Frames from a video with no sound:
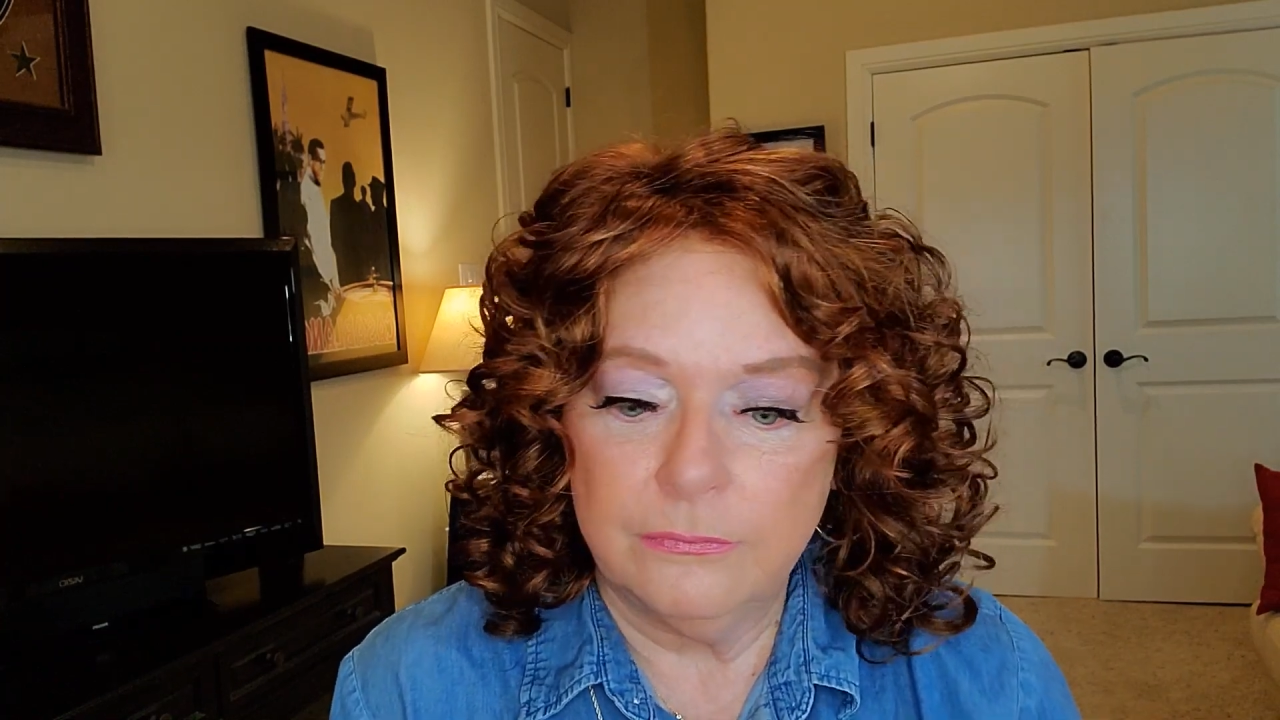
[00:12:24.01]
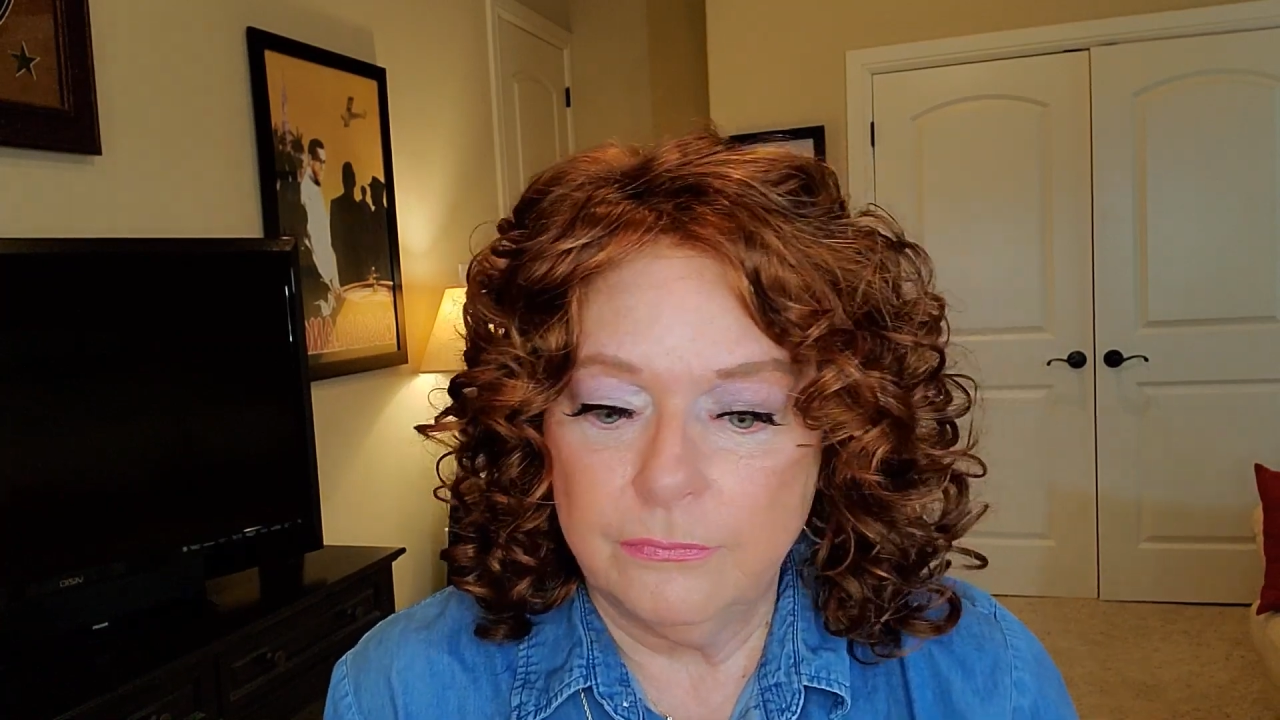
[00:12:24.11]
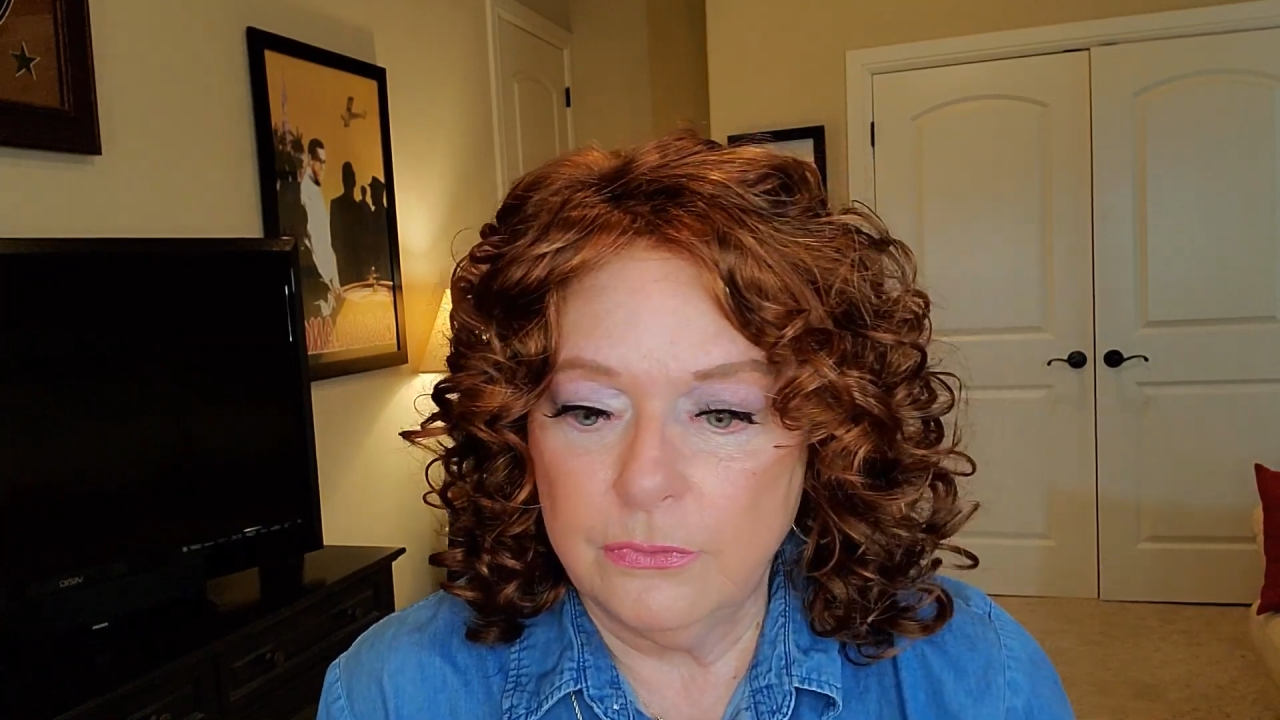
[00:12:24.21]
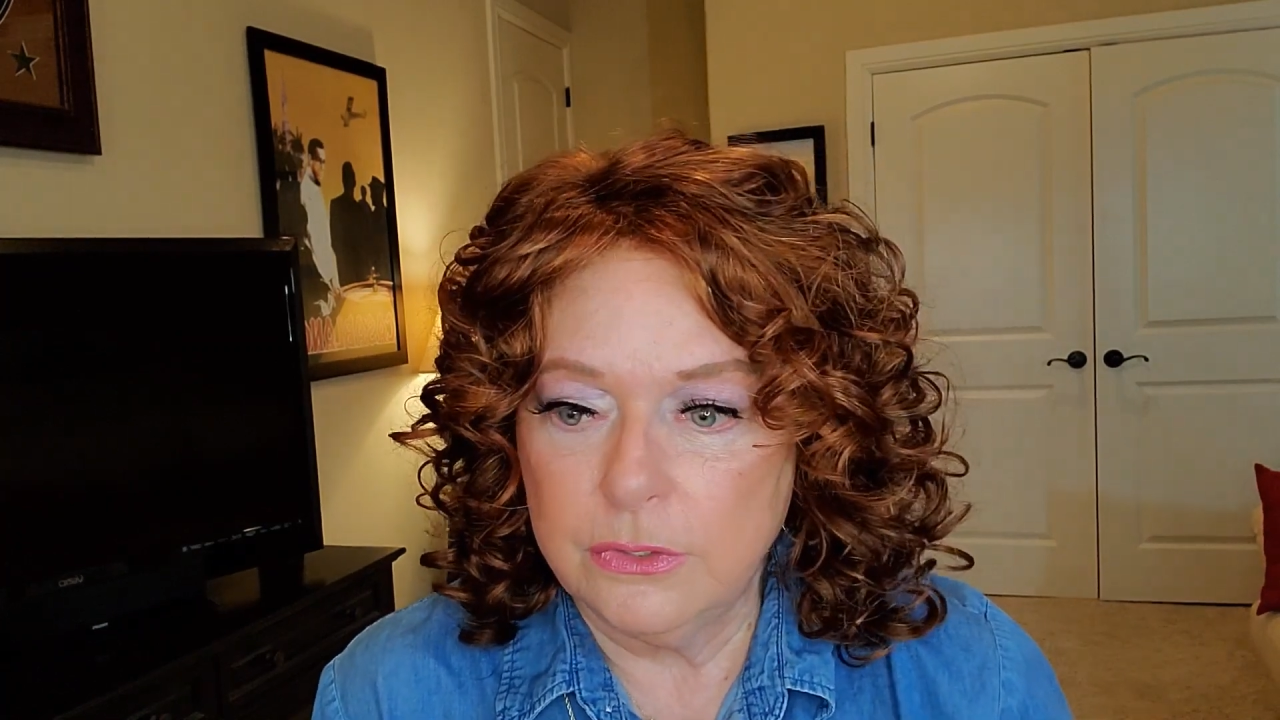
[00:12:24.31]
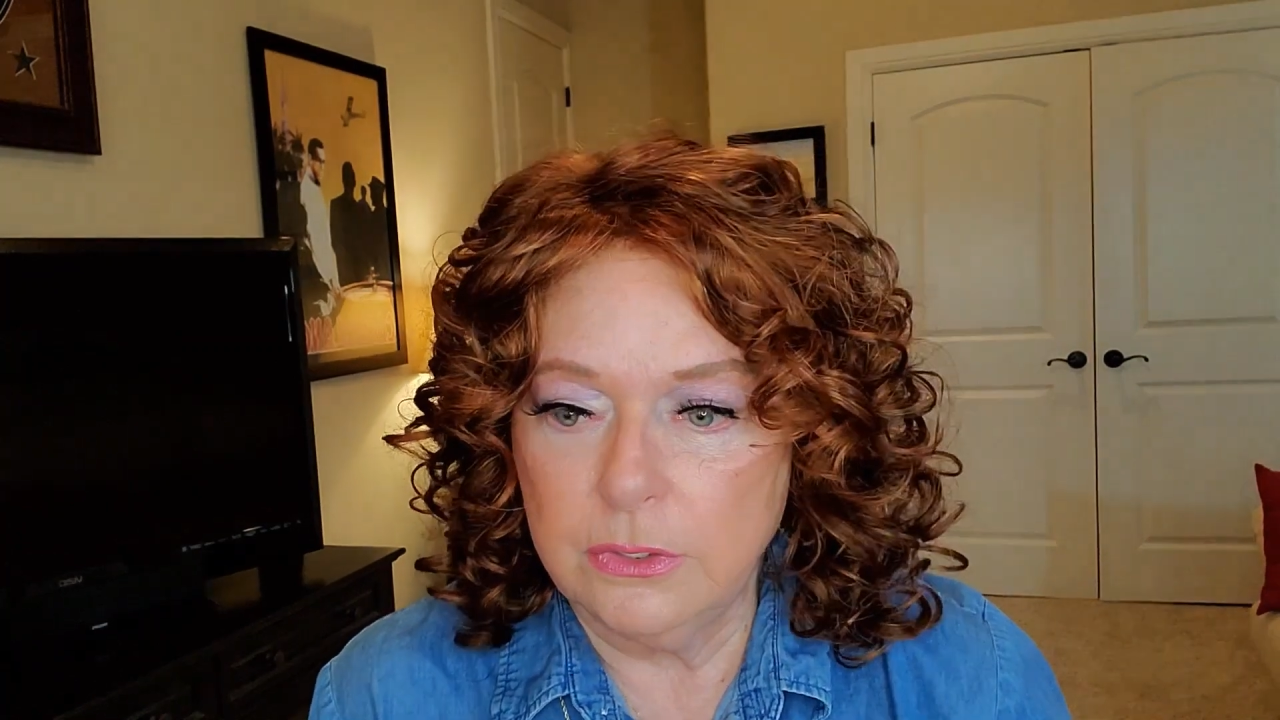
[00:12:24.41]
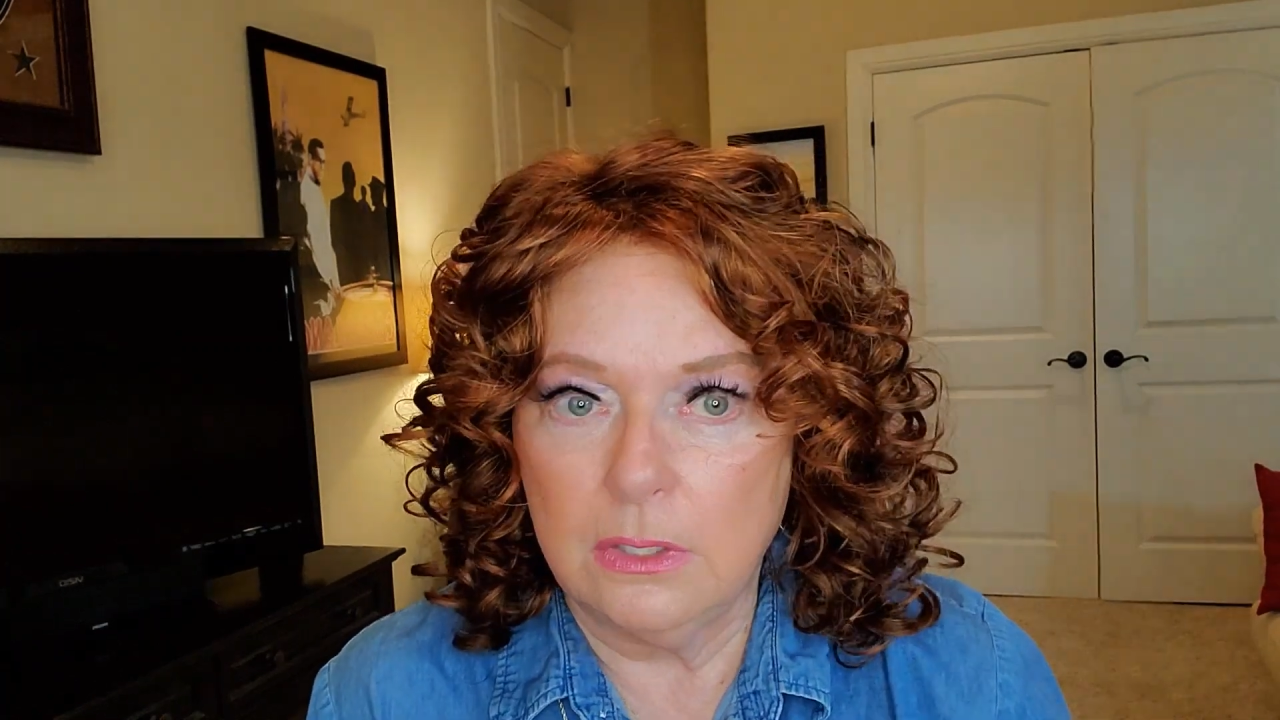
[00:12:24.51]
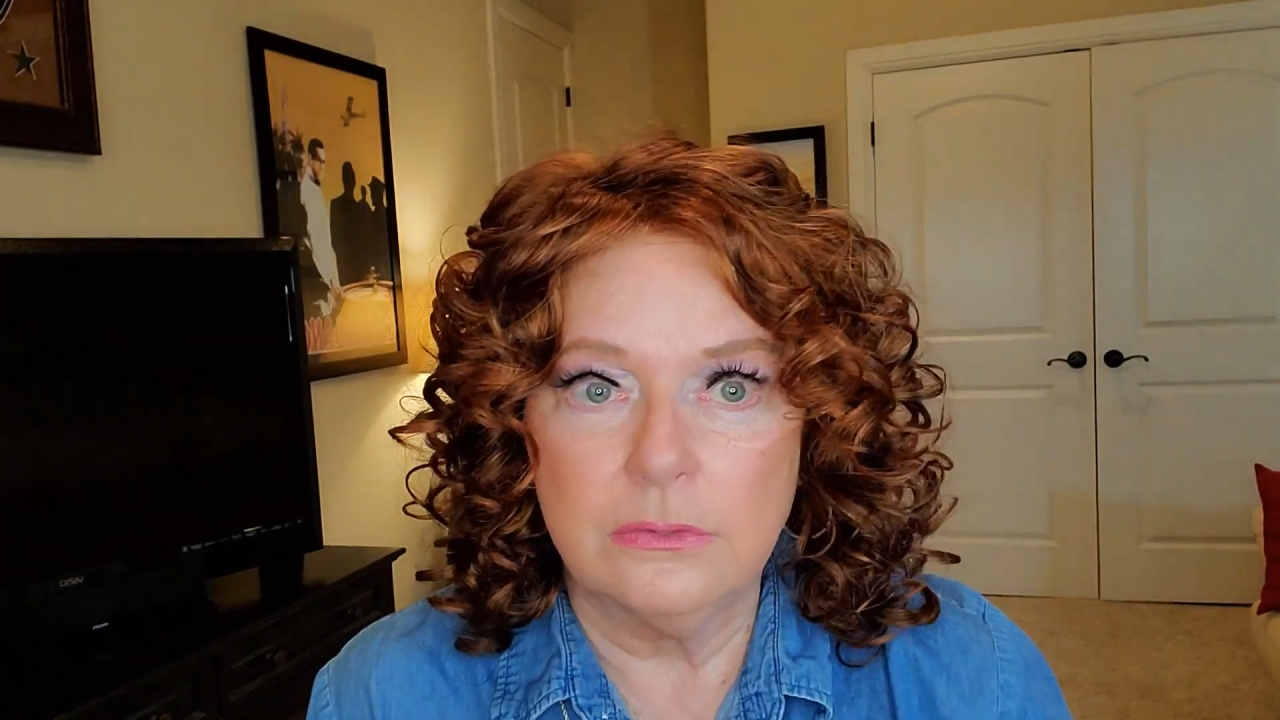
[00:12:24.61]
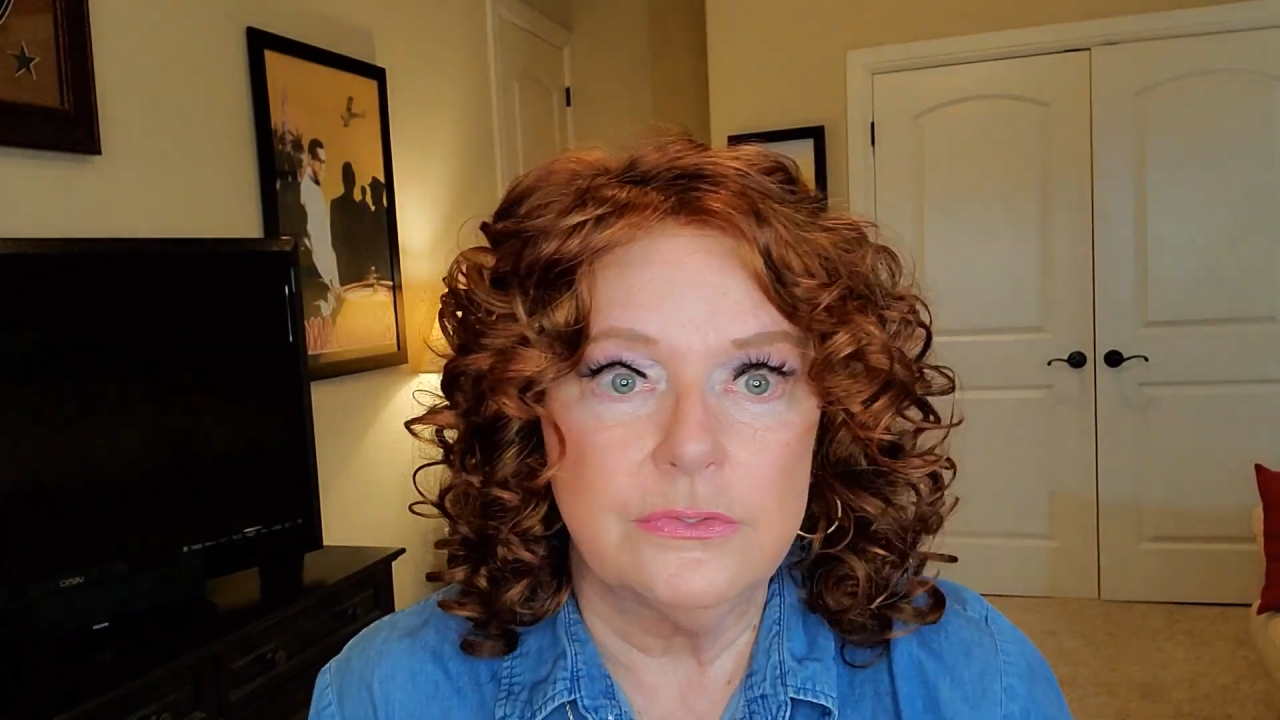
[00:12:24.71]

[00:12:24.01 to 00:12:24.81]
for too long.